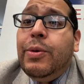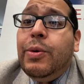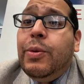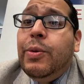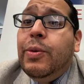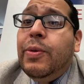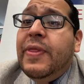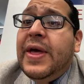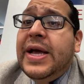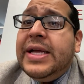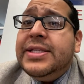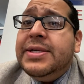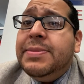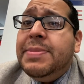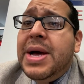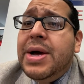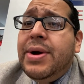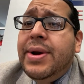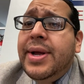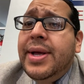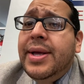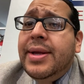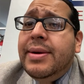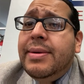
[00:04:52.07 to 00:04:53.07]
That's
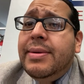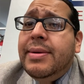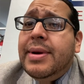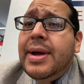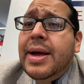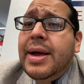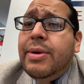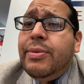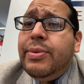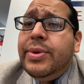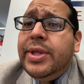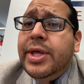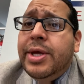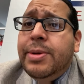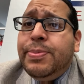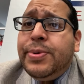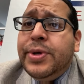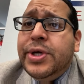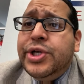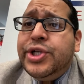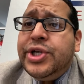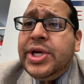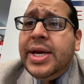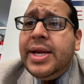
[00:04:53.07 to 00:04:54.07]
about it. I really
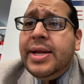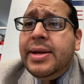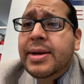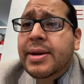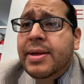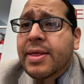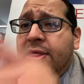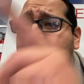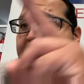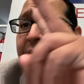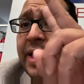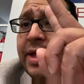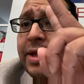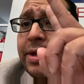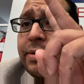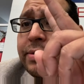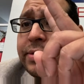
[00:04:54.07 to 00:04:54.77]
appreciate it. Thank you.